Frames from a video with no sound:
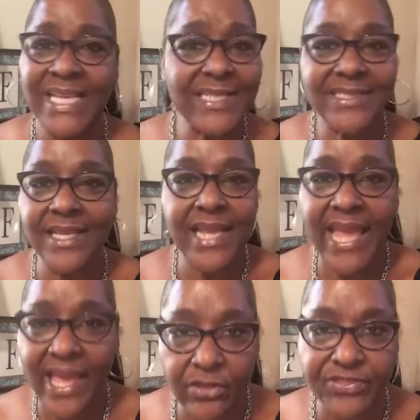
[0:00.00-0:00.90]
it's
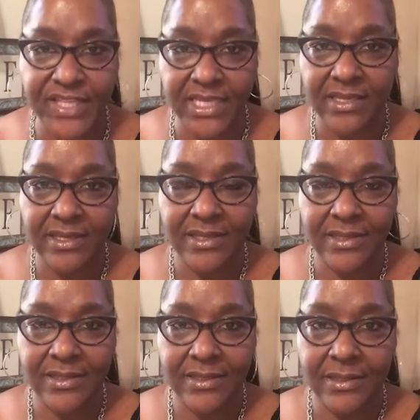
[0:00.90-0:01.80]
unhealthy
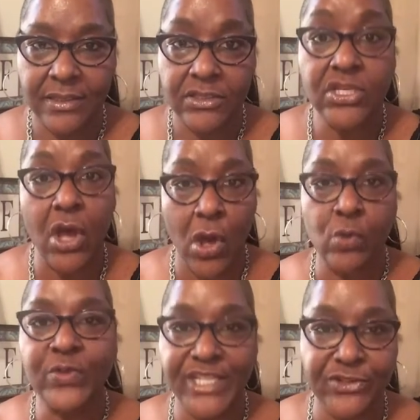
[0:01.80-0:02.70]
to
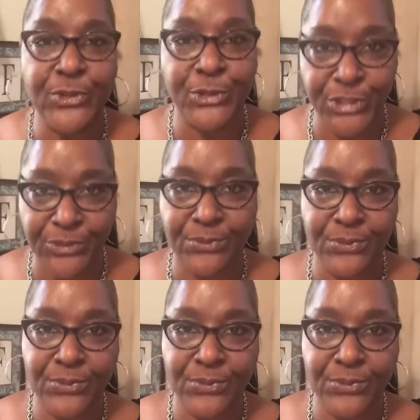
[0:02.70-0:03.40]
hold in your you.